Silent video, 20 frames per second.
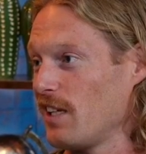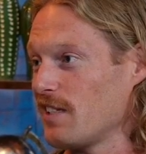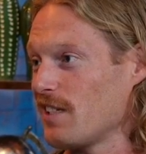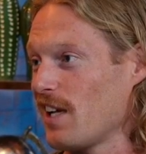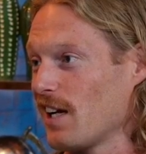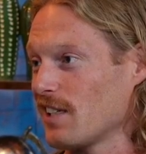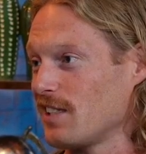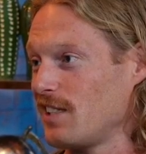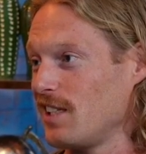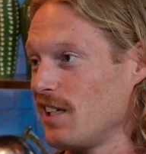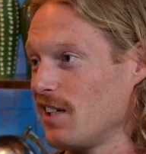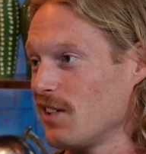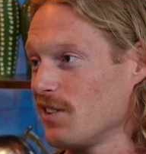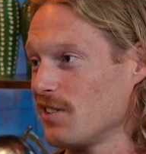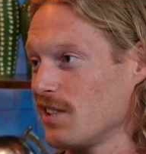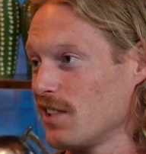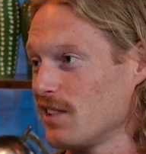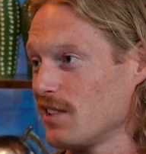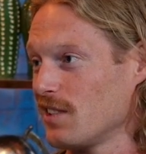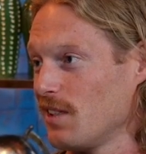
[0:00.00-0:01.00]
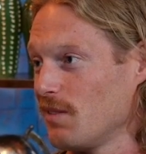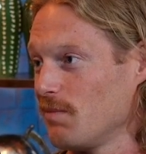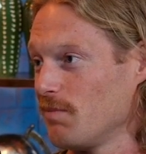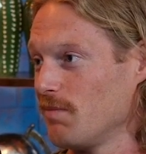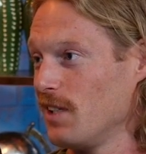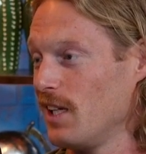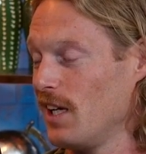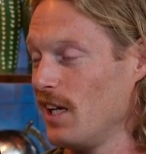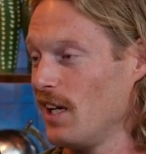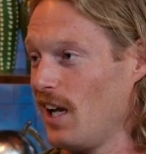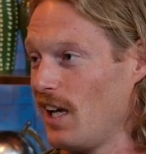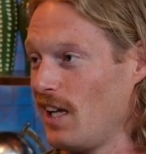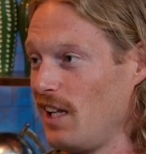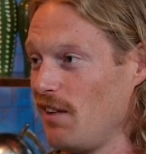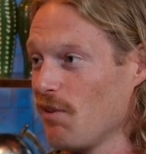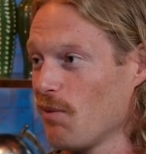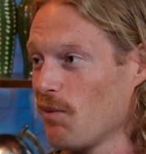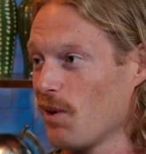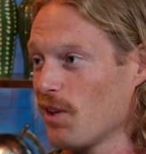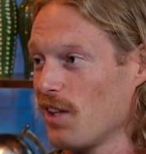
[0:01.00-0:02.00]
an intact ecosystem.
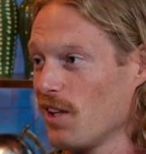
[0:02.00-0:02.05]
And even